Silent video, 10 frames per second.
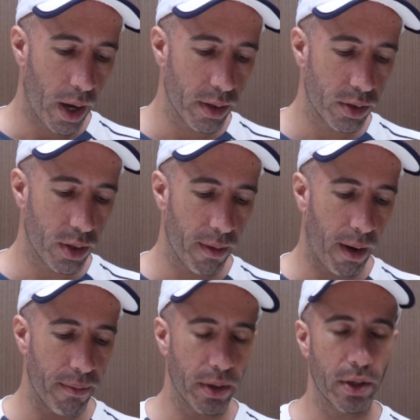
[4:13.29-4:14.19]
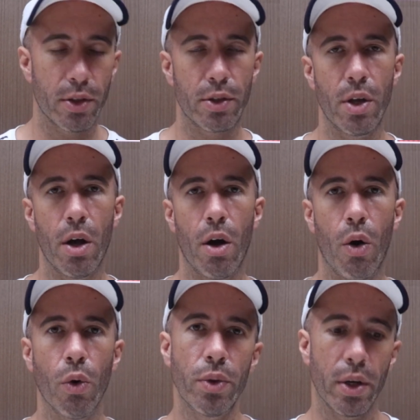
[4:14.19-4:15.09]
I think it's the
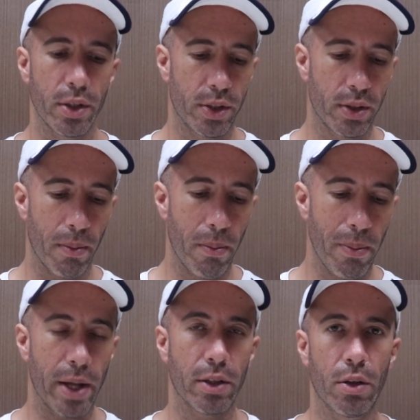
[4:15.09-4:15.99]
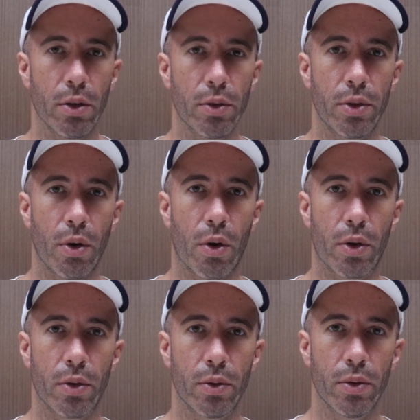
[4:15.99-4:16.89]
oldest method,
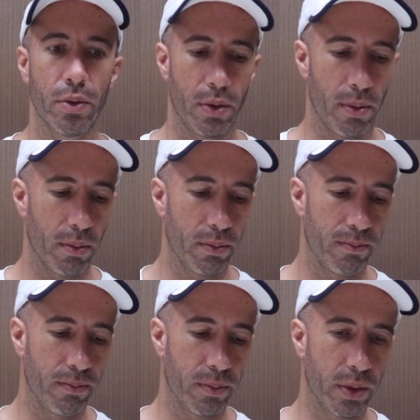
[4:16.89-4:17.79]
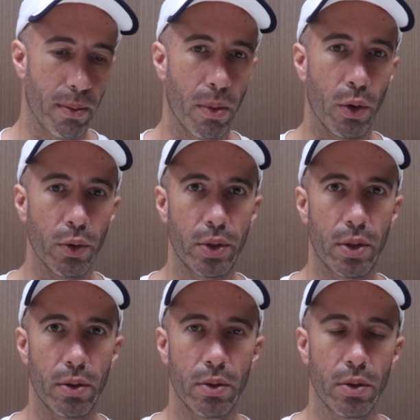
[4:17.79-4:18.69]
or the most